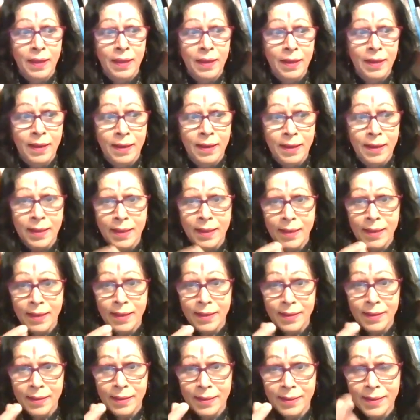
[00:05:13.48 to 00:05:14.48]
uh,
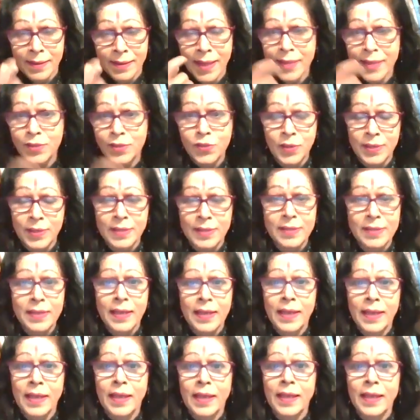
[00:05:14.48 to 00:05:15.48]
legend
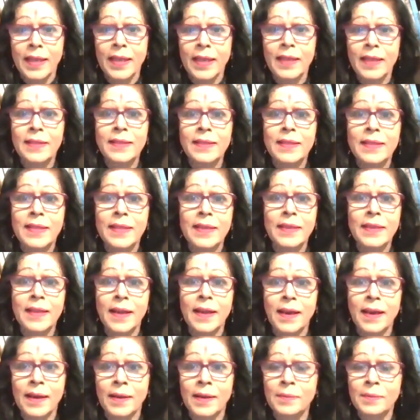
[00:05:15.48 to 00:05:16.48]
in
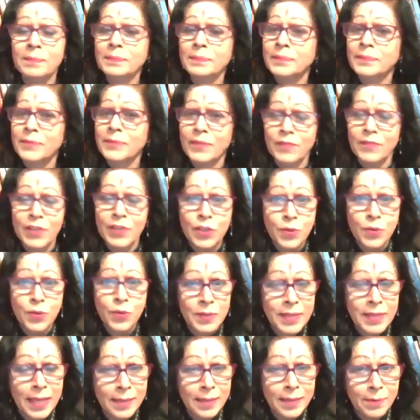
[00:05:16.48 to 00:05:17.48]
the
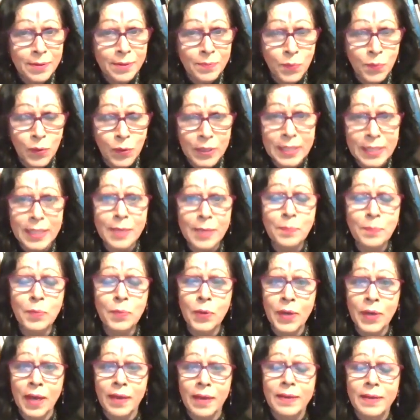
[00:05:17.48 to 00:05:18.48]
Vishnu Dharmottar
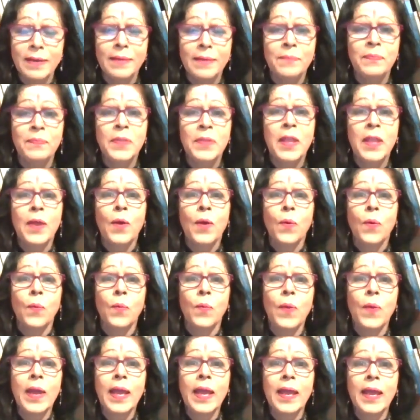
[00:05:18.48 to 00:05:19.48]
Puran,
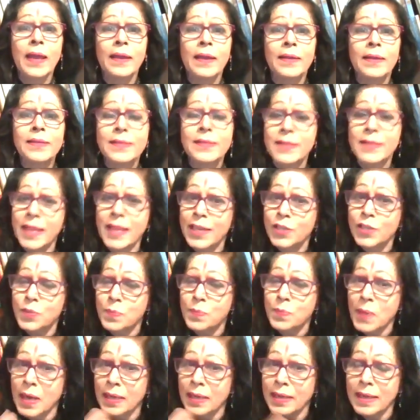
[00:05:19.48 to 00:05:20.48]
where sage
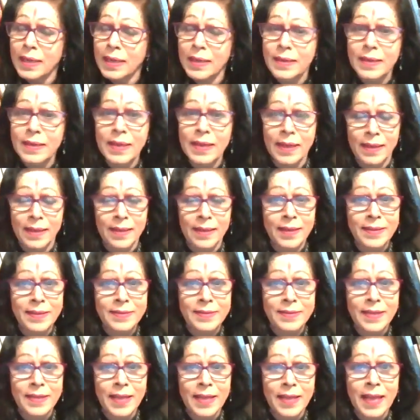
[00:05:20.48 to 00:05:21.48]
Markande is
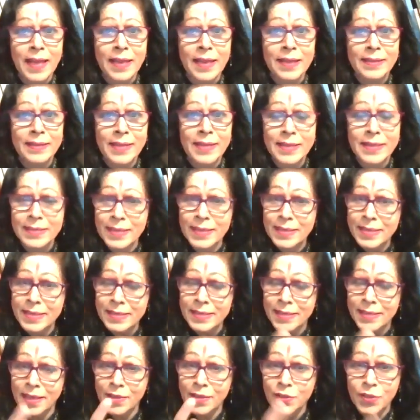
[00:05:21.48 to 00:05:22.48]
there's a
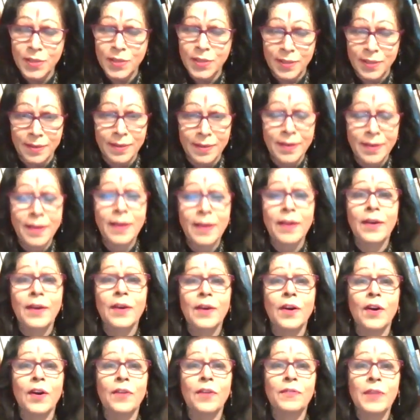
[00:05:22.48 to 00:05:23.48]
discussion
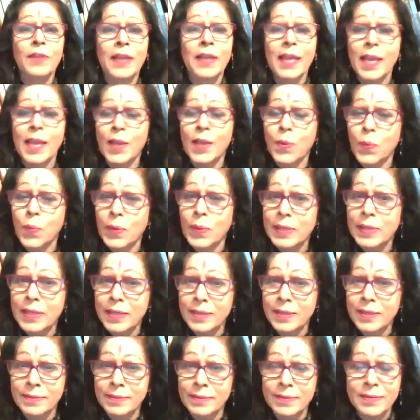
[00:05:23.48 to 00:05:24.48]
of a king with
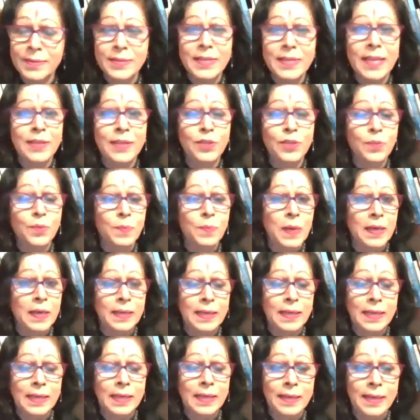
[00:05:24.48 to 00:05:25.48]
a sage
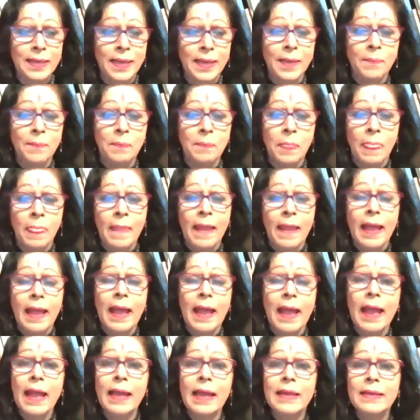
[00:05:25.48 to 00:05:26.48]
Markande,
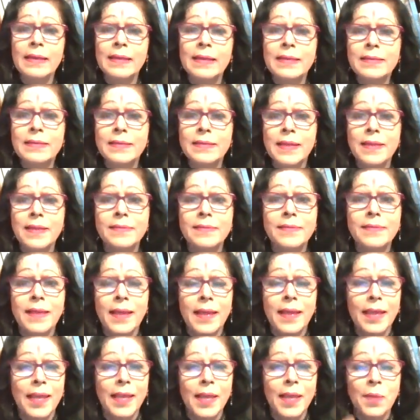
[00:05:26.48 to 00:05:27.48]
and he says
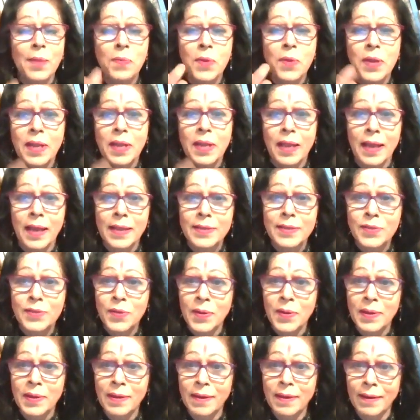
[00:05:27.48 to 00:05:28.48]
he would like
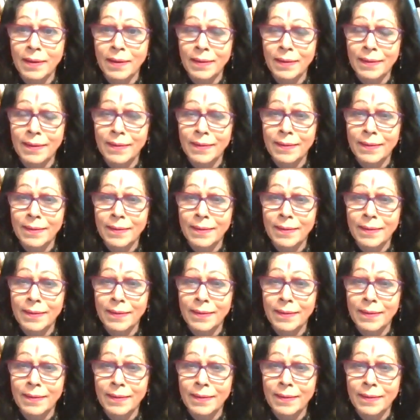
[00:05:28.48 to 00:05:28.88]
to learn